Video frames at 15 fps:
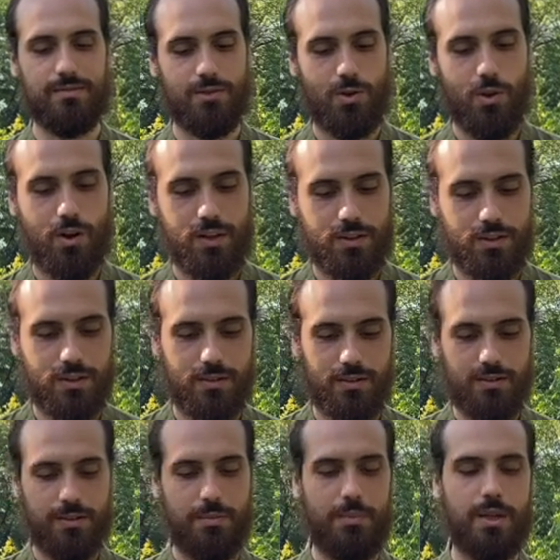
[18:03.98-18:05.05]
God, or
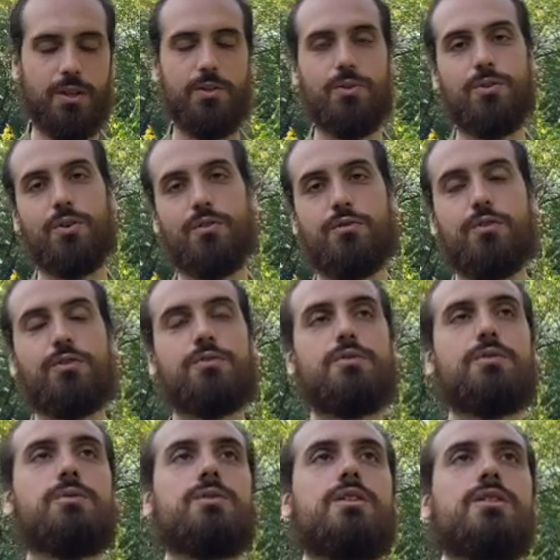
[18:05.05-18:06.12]
depending on your view of
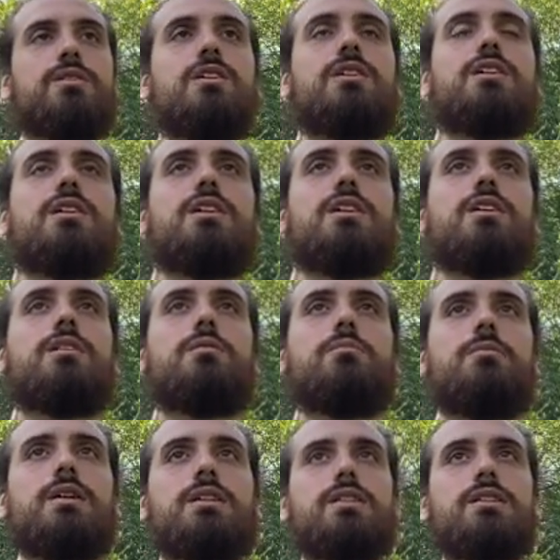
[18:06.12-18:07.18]
the word,
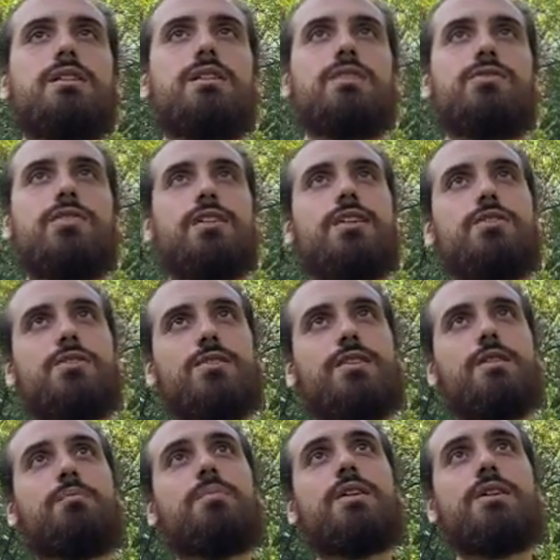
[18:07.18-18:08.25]
but it's not that you're
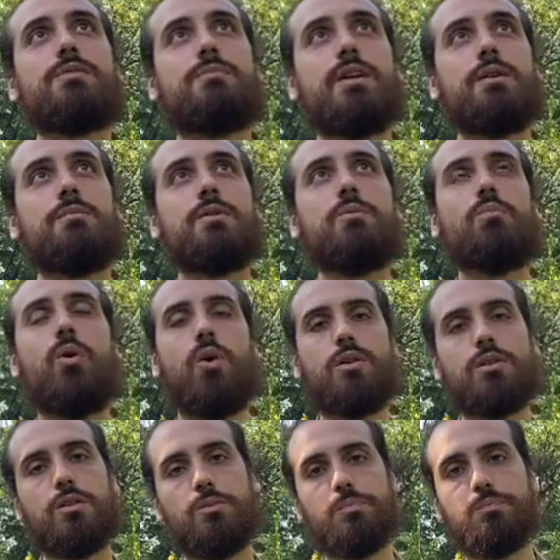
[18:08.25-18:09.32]
saying, please make me
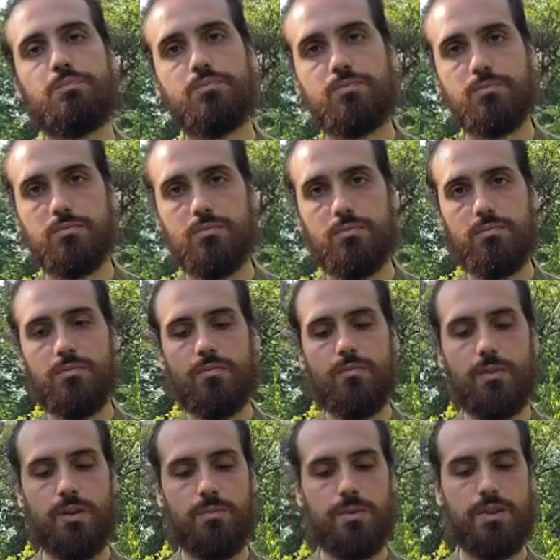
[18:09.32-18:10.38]
immortal,
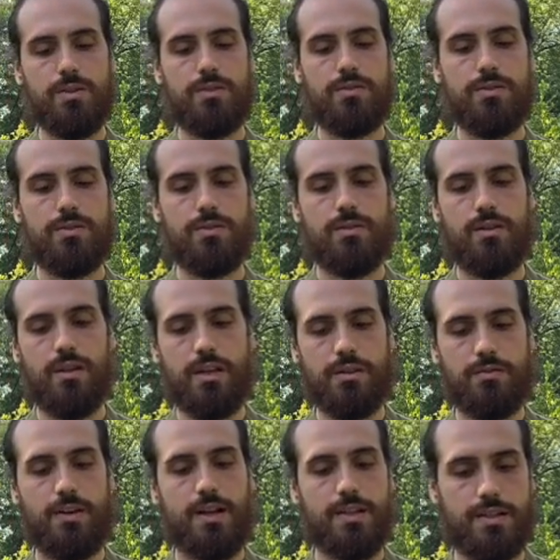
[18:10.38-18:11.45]
because as
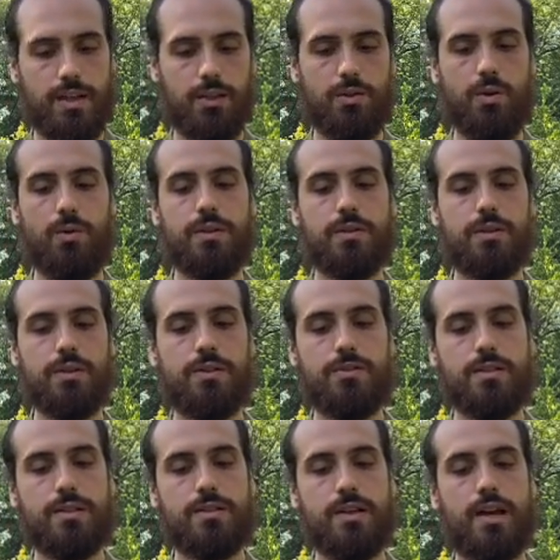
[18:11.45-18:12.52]
far as I know, at
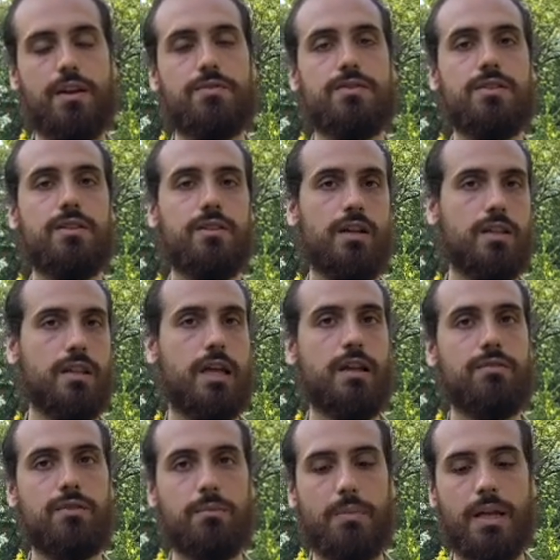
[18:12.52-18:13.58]
least as I have seen, I
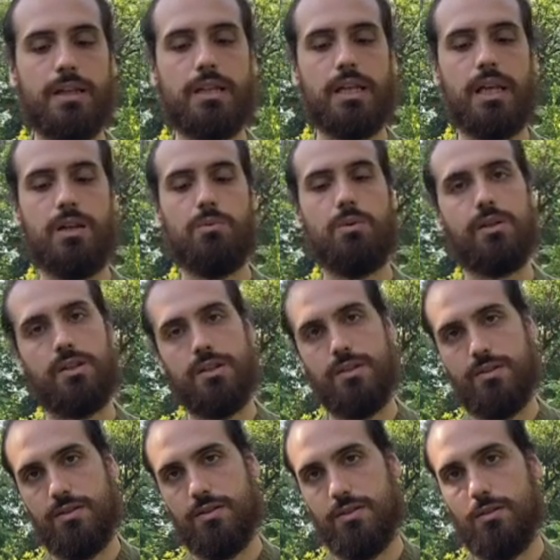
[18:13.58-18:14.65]
never met anyone that
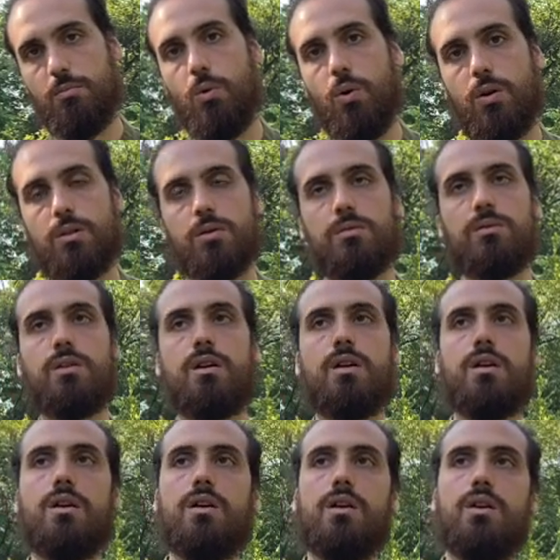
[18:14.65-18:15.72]
is immortal.
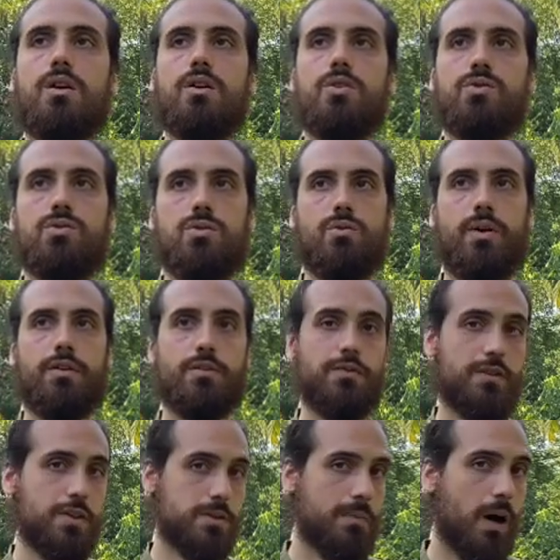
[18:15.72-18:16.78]
So
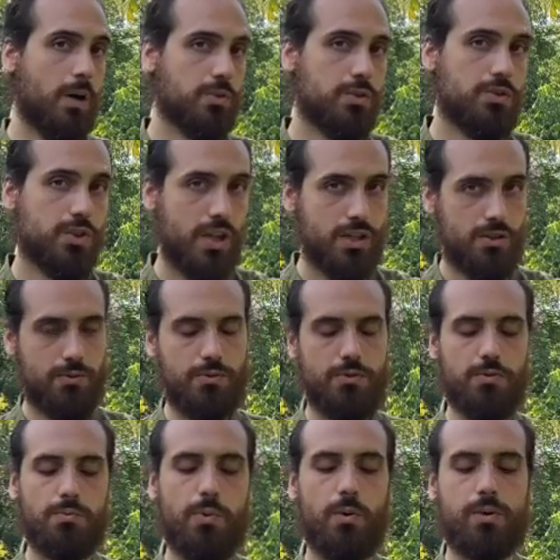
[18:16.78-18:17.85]
everything is bound to change, as
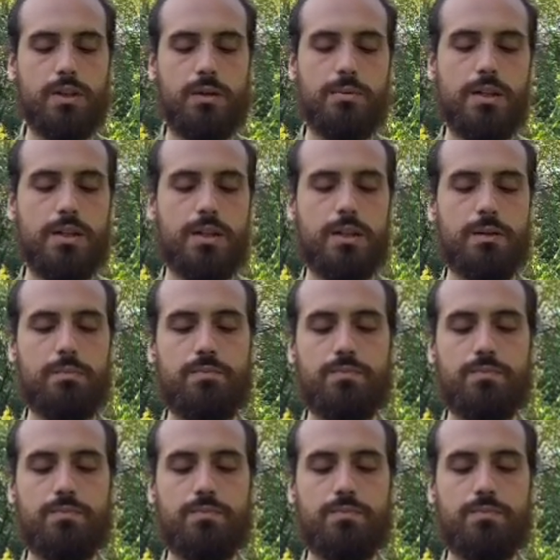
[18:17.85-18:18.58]
we spoke in the beginning.